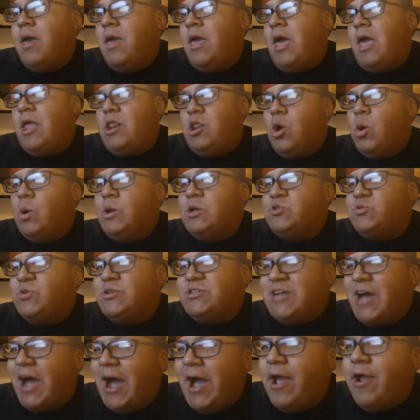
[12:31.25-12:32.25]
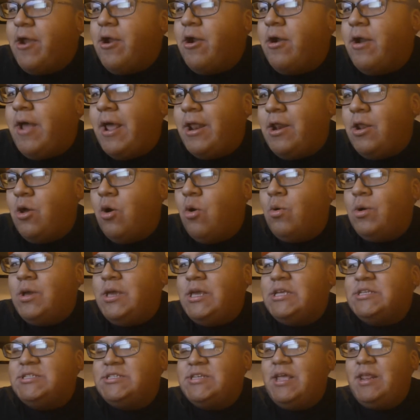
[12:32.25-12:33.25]
I know he's retired. I know
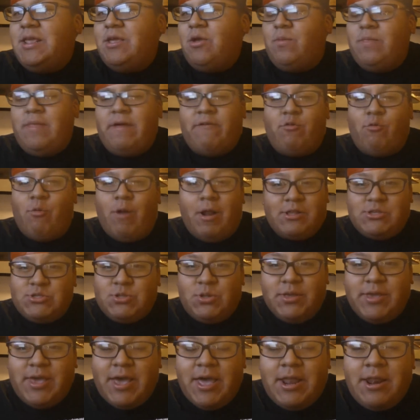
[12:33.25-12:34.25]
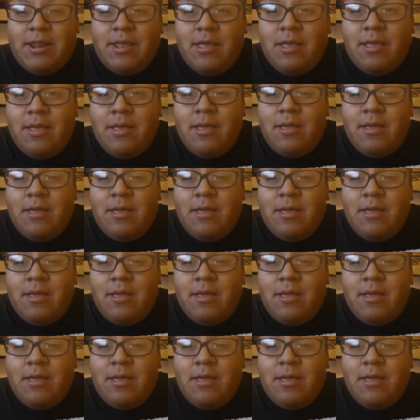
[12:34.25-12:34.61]
he said he'll never wrestle again.